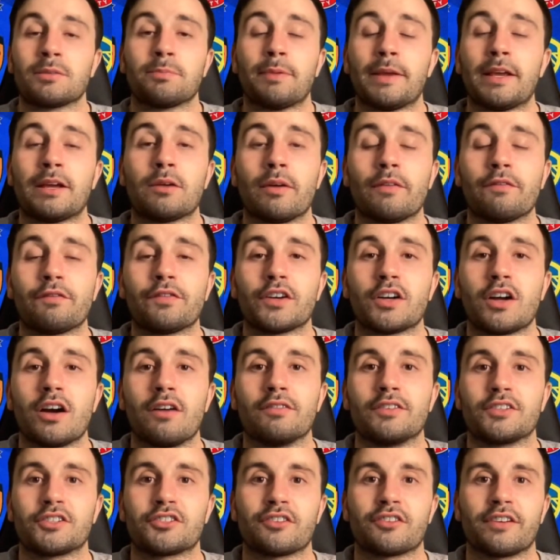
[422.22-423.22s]
big win for
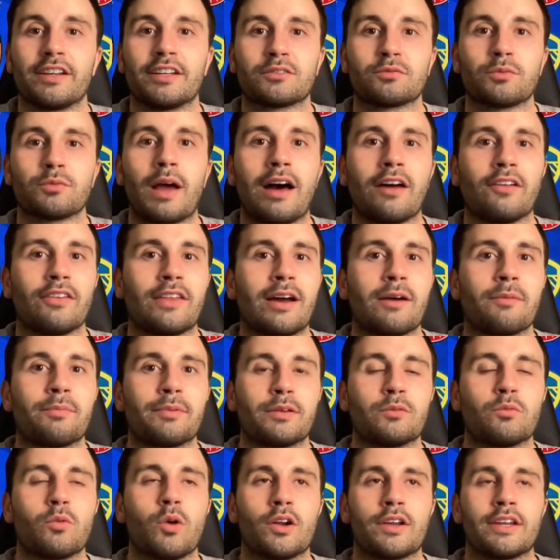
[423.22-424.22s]
Coventry as well. They'll
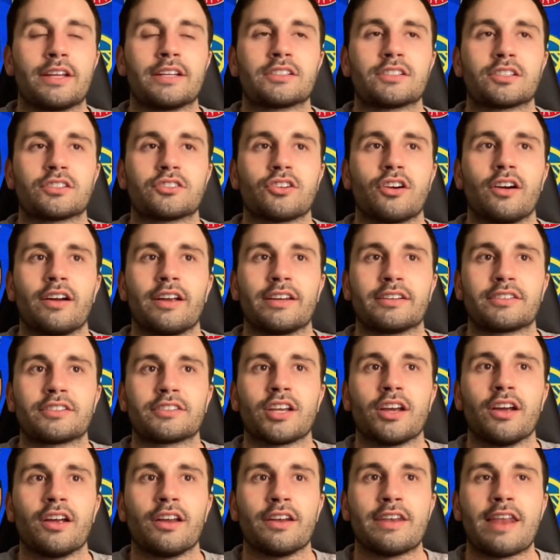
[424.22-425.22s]
be wanting to try and
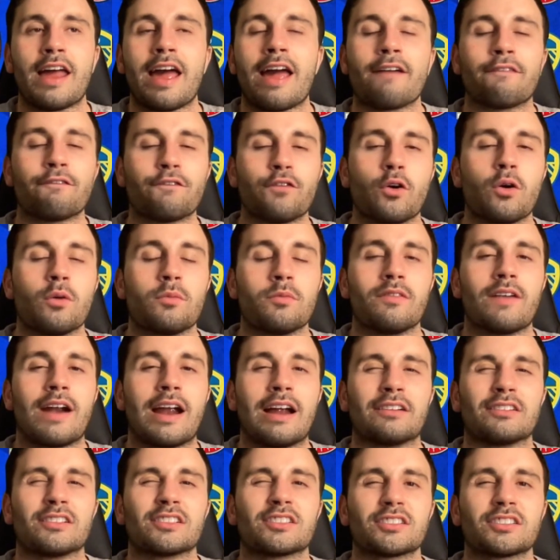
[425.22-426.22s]
turn their form
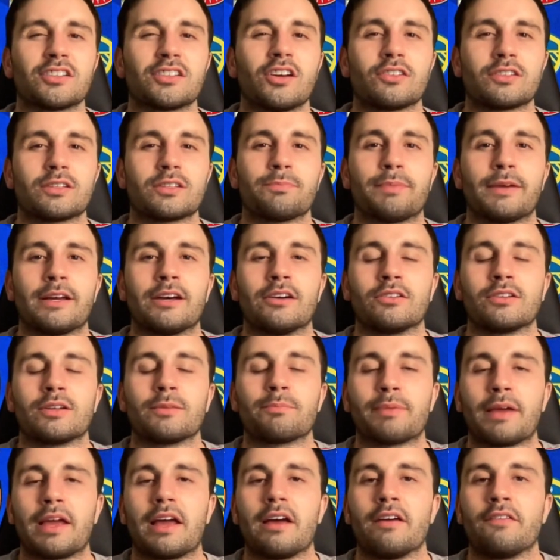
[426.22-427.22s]
around and start to build a
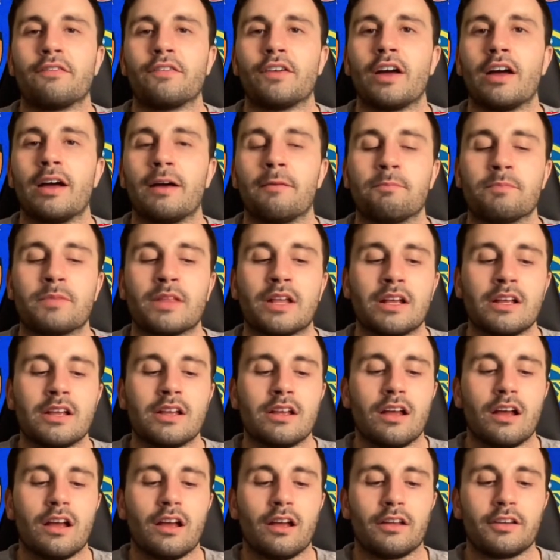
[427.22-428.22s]
bit of,
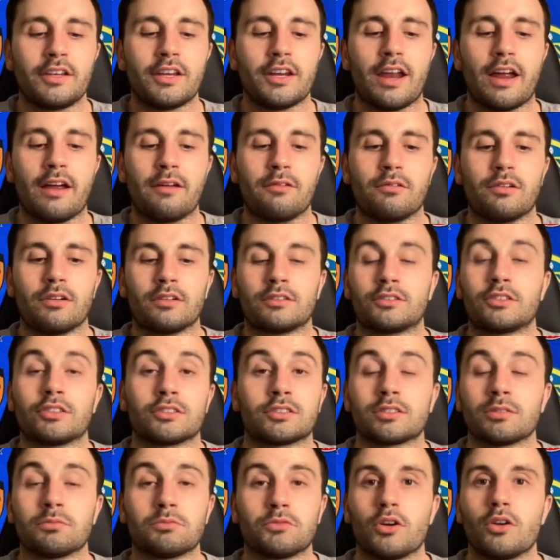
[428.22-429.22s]
you know,
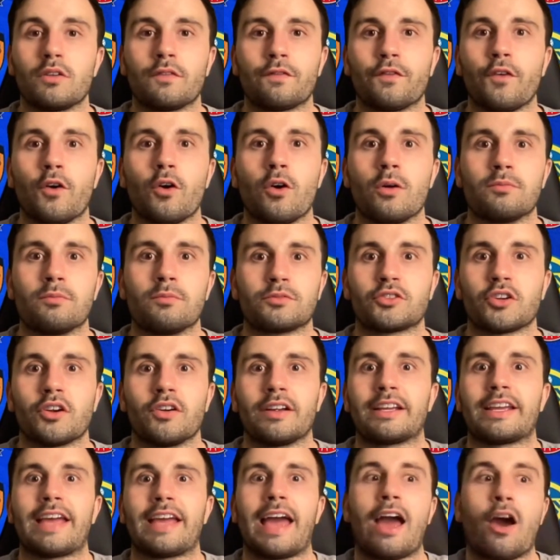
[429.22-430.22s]
just some good form, try
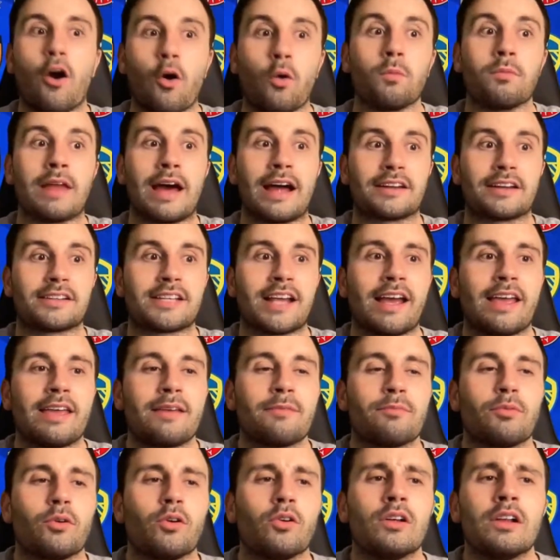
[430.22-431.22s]
and get up that
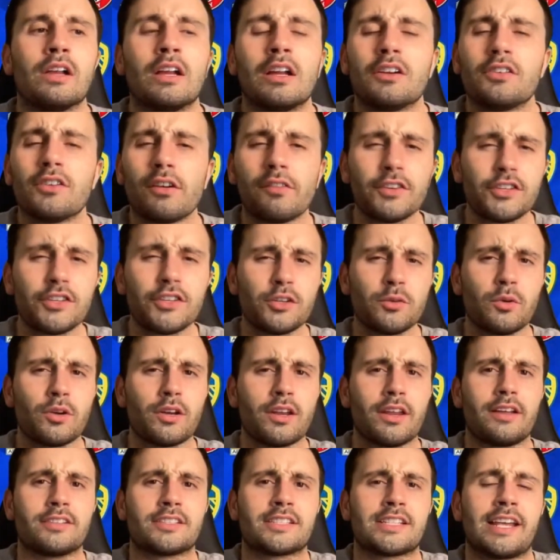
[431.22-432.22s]
table. Norwich are one
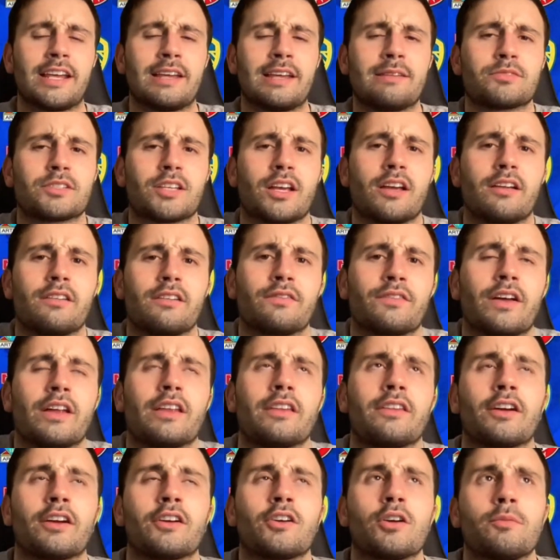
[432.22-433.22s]
of those teams, though, that
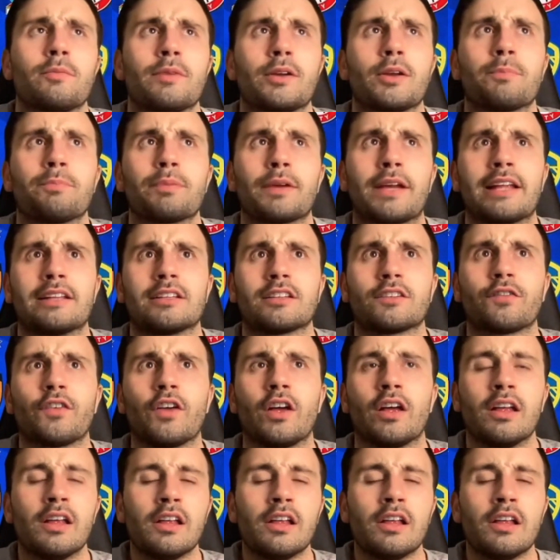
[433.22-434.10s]
they're coming up against that